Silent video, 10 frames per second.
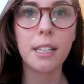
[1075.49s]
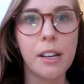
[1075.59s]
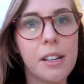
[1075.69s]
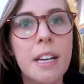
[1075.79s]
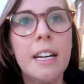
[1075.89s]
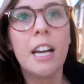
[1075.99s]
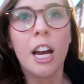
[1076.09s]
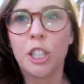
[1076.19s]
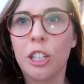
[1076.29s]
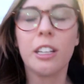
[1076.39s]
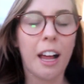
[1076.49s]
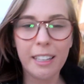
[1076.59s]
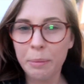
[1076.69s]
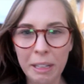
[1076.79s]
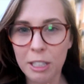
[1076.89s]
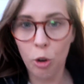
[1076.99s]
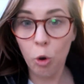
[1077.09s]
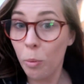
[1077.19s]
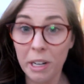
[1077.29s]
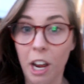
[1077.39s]
So I spend
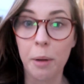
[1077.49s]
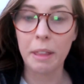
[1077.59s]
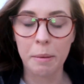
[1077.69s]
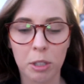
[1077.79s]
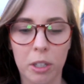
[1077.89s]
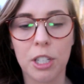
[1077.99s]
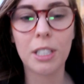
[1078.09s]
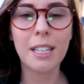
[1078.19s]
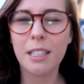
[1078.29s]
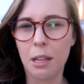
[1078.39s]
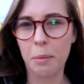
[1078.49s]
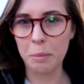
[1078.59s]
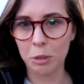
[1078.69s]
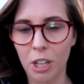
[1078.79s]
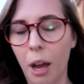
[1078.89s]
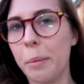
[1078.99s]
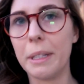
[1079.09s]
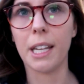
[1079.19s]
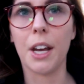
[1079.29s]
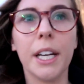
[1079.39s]
all my time with him, so he just needs a bit more time
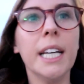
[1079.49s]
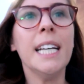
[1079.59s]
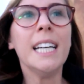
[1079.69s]
on his own.